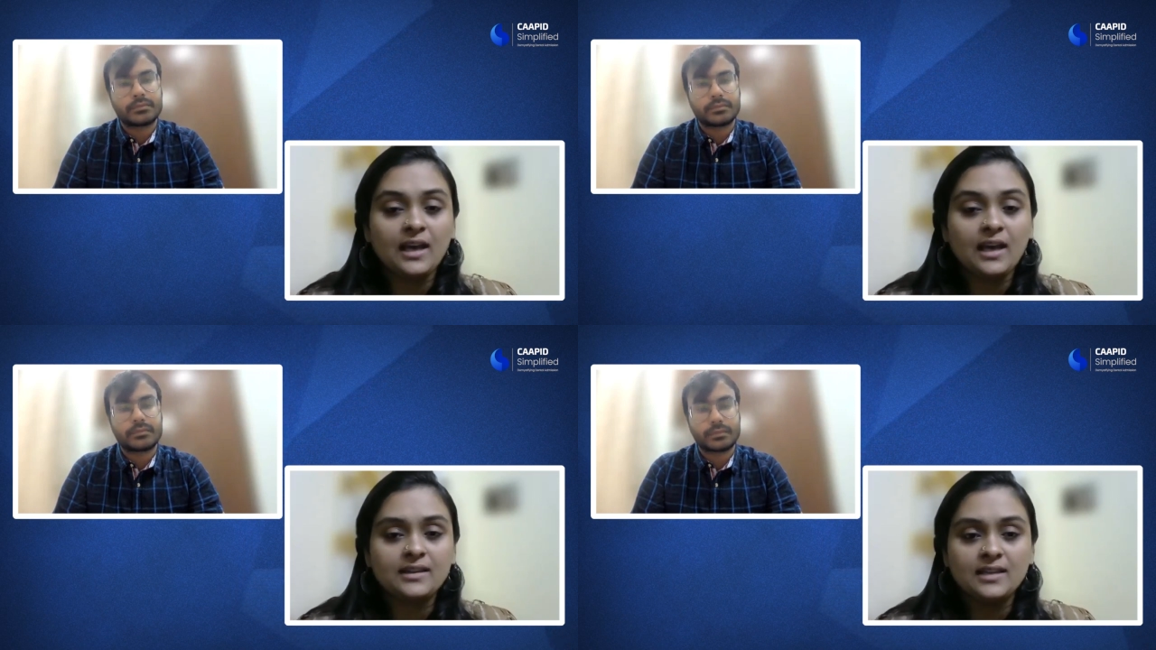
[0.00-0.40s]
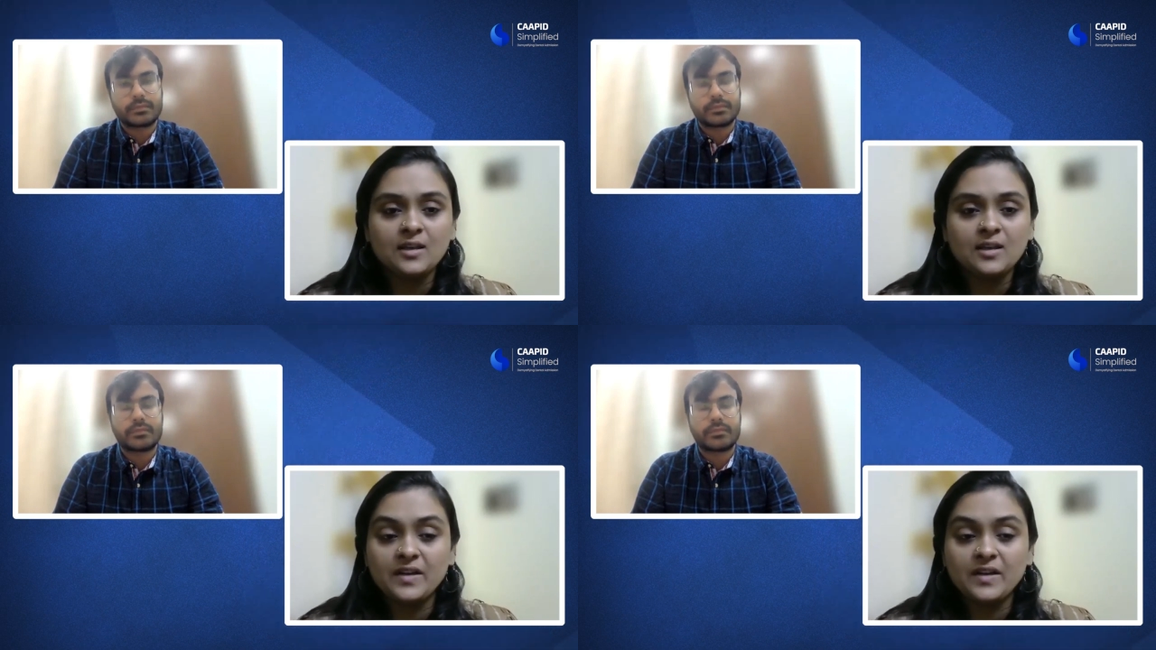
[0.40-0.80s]
Speaker 1: I think
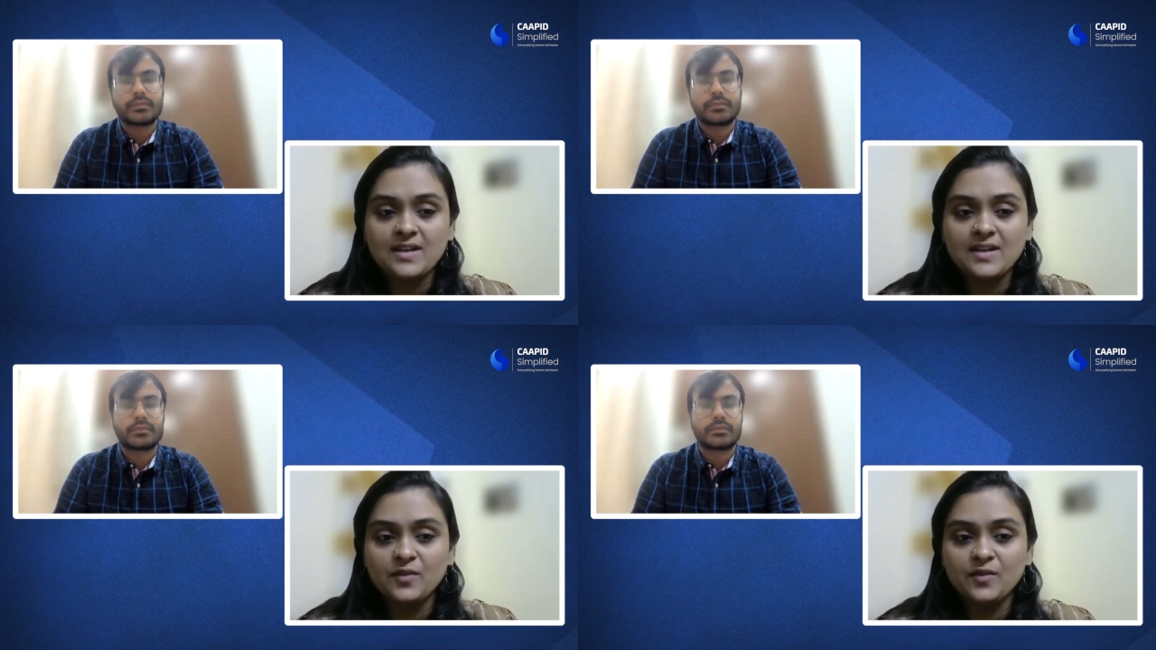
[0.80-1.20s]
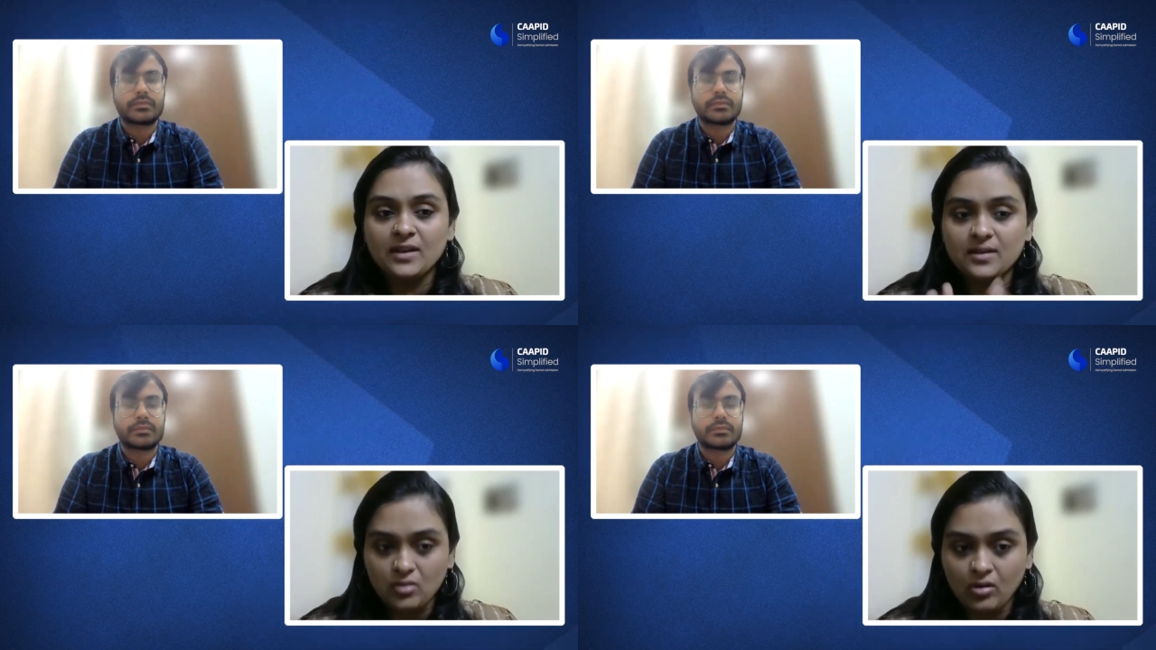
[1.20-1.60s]
it'll be great if you
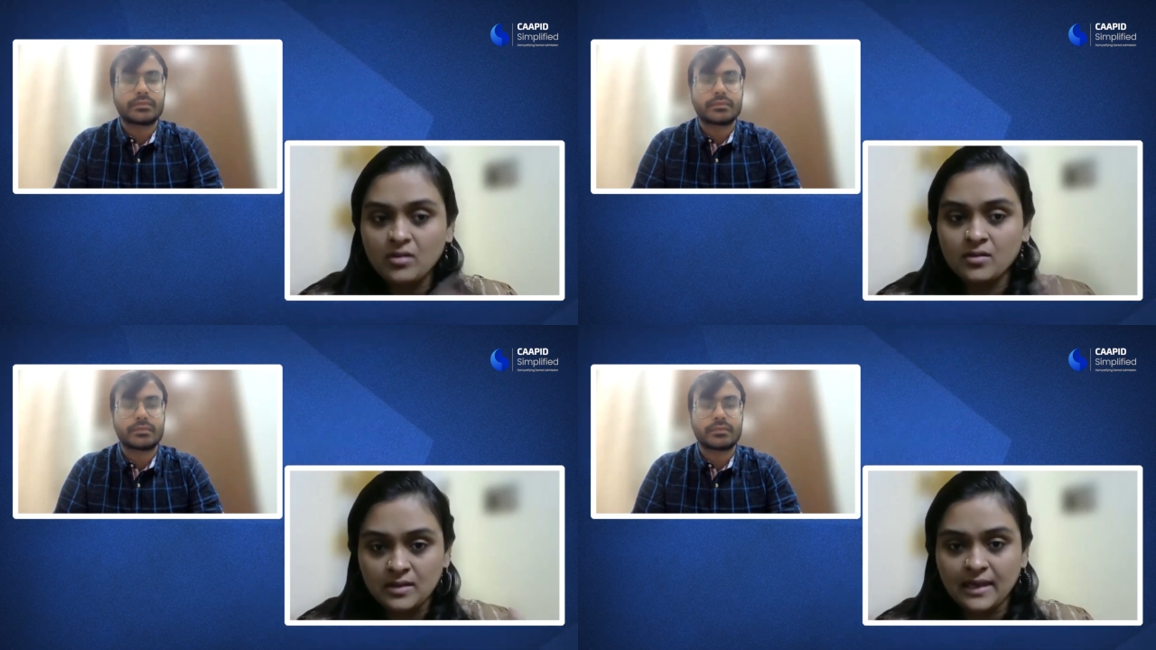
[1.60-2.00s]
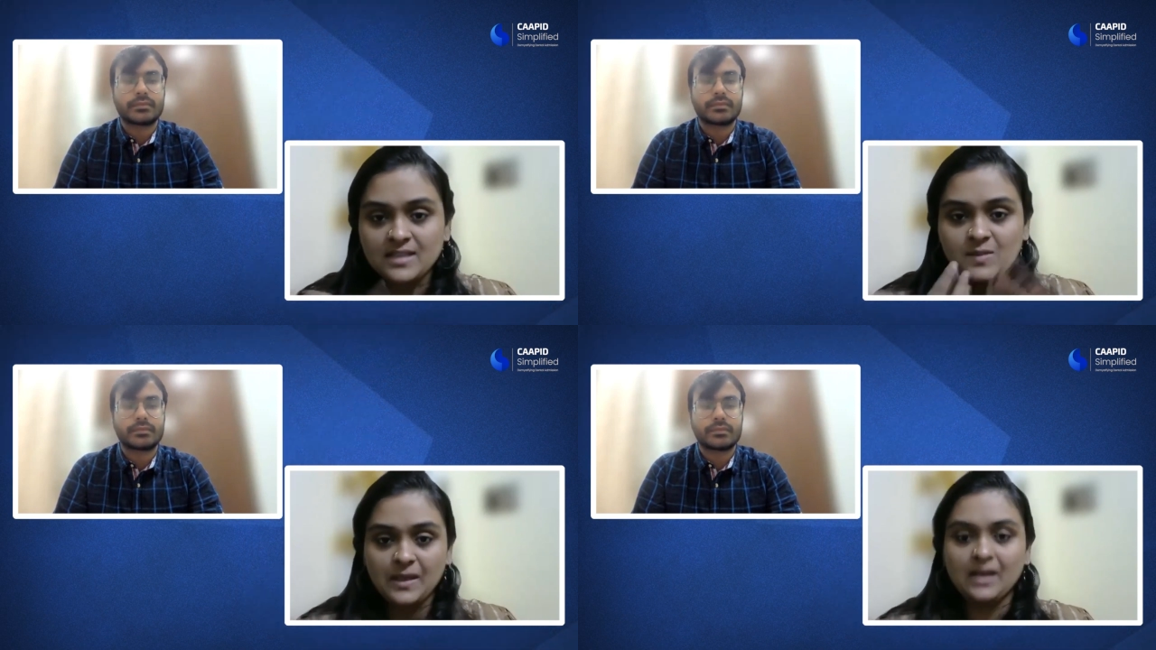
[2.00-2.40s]
can talk
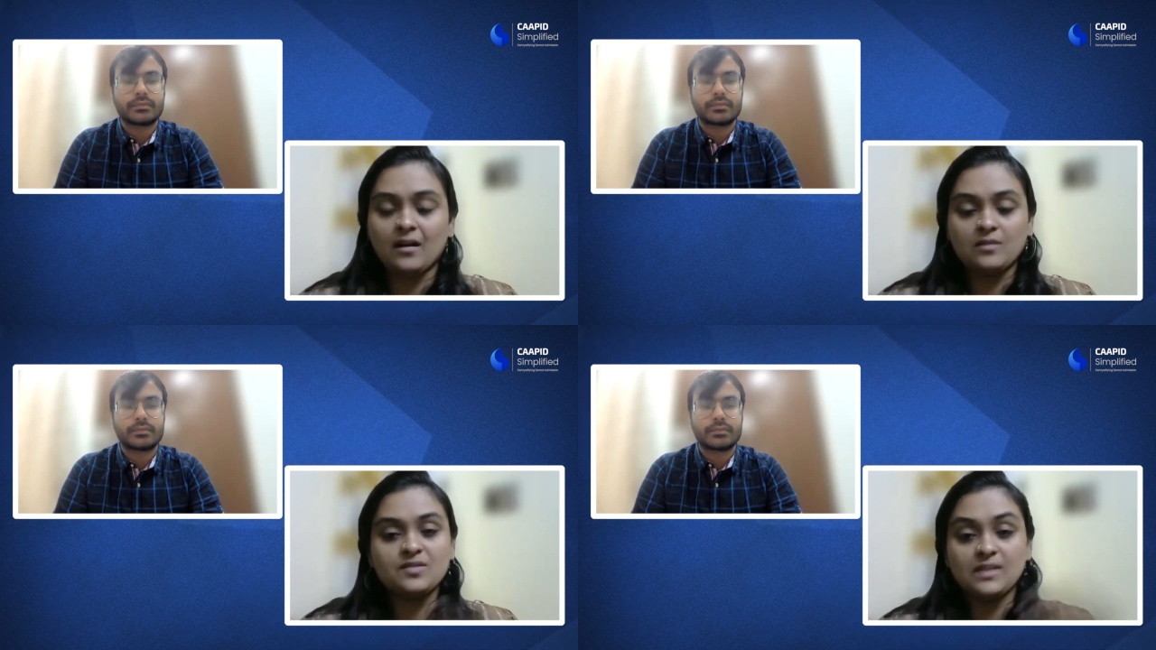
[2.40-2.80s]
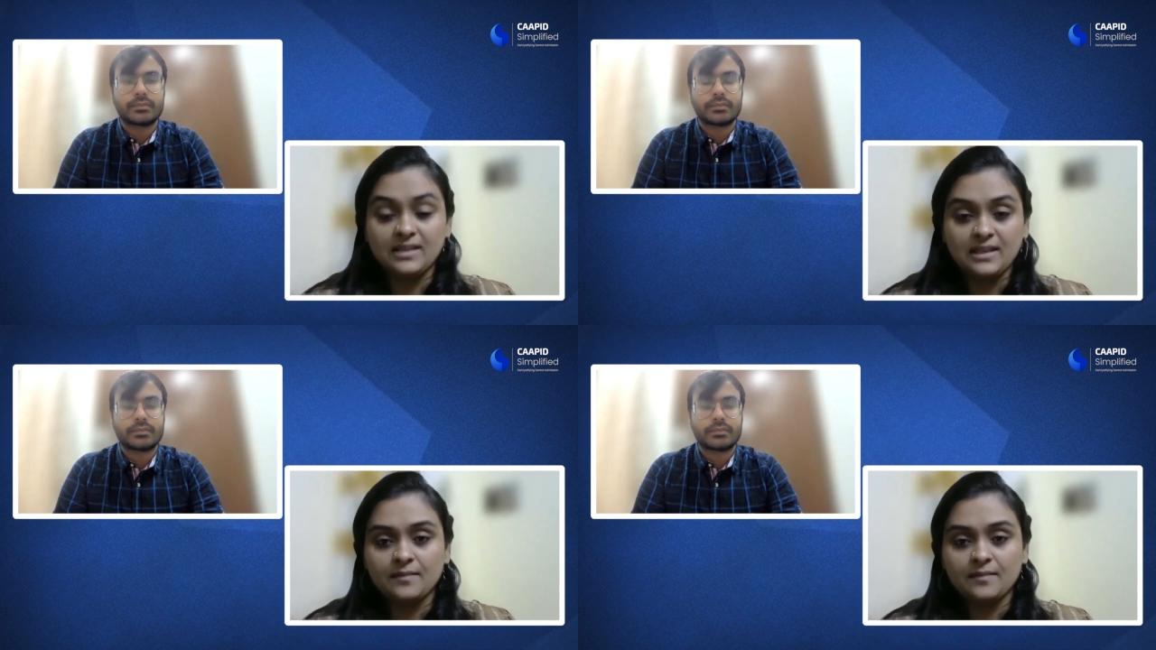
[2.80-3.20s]
like speak out so that
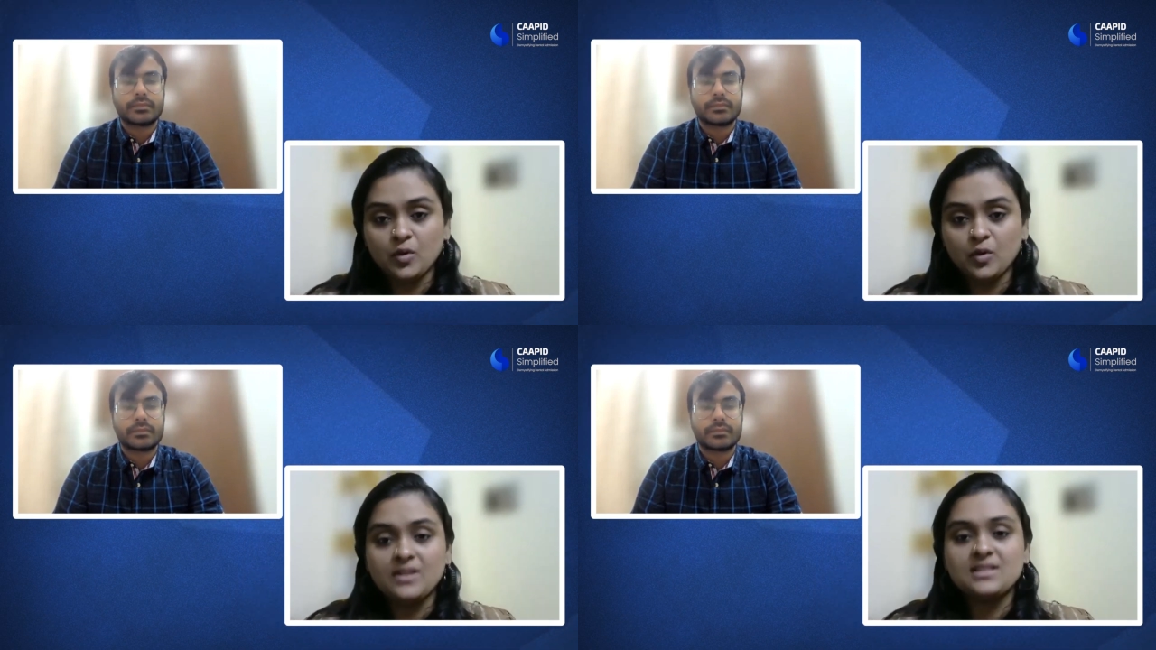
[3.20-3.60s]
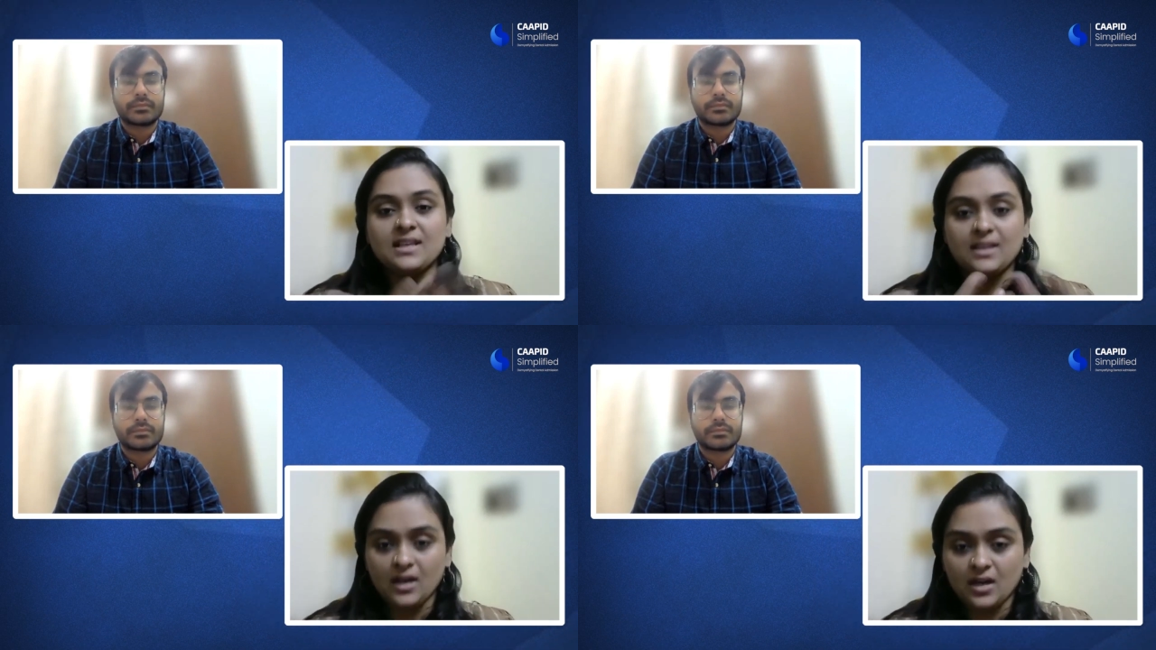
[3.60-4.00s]
the viewers
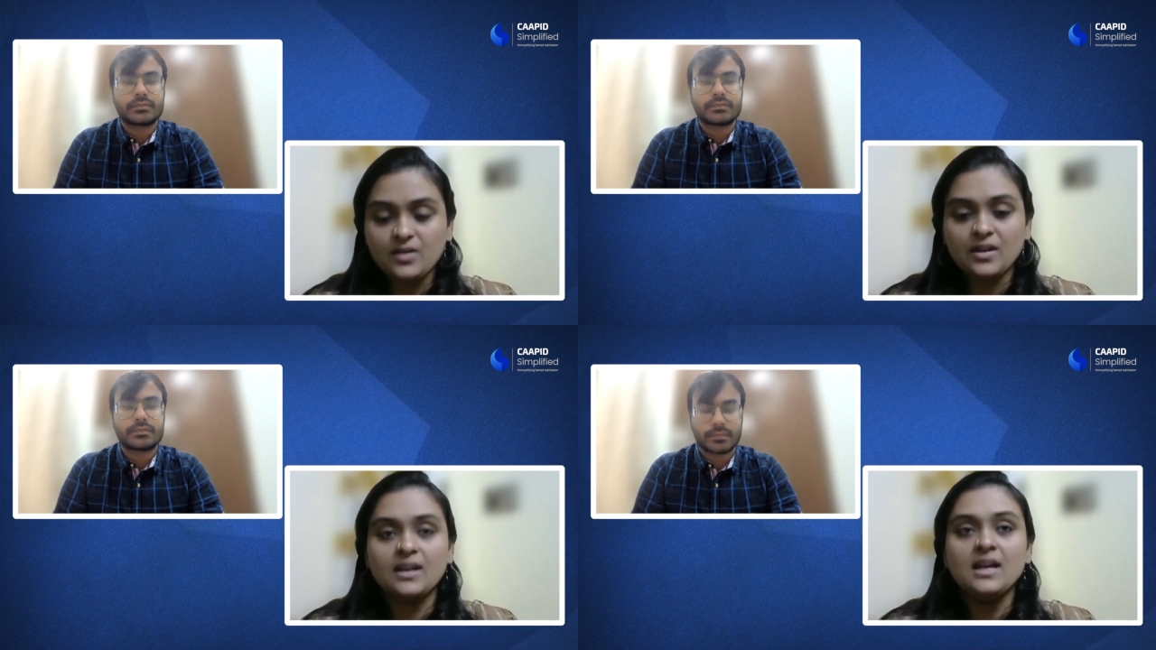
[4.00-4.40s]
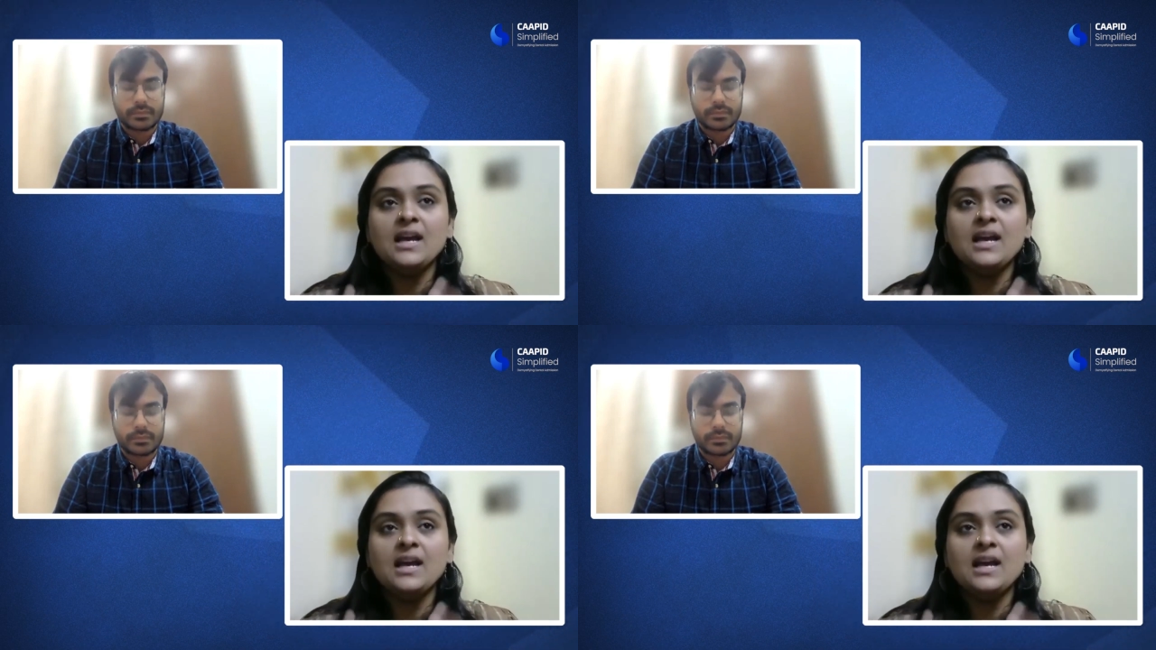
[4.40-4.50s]
can hear and